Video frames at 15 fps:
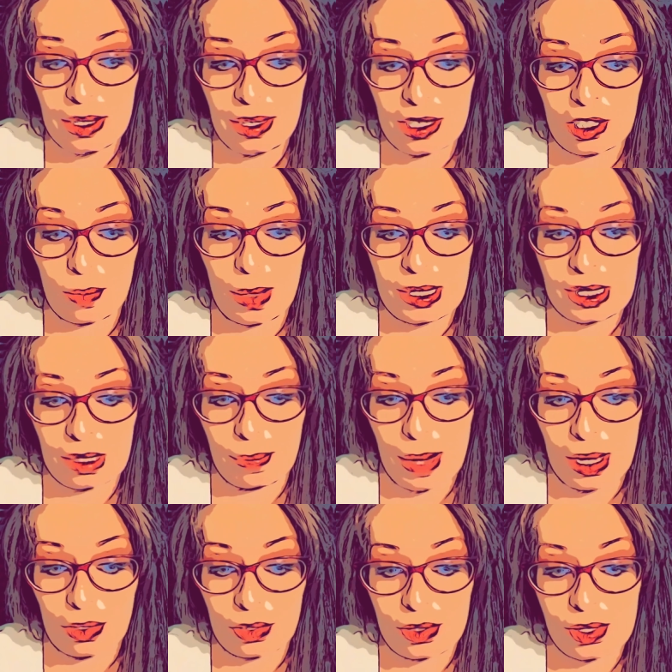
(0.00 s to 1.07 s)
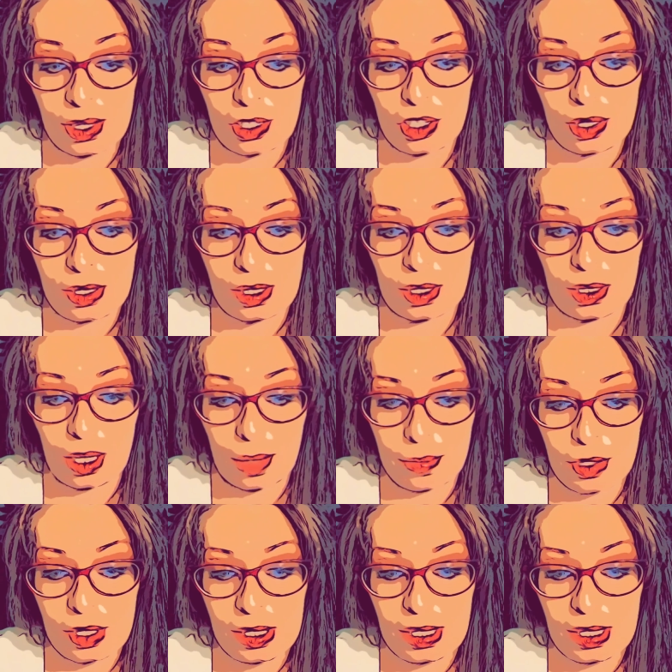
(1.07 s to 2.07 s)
in domestic matters such as adoptions,